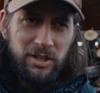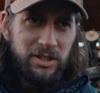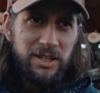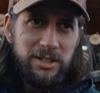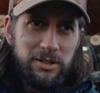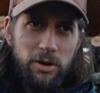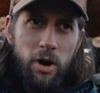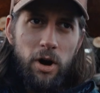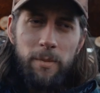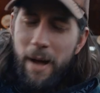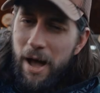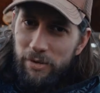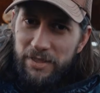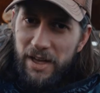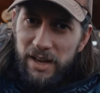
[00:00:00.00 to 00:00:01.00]
because it's not
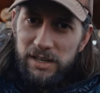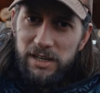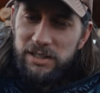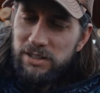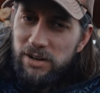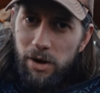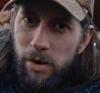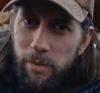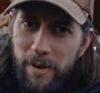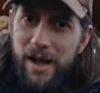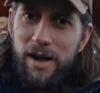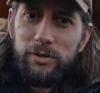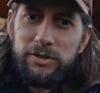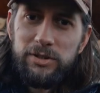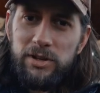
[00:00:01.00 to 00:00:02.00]
about that. It's not
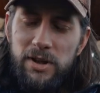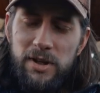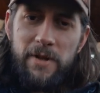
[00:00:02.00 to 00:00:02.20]
about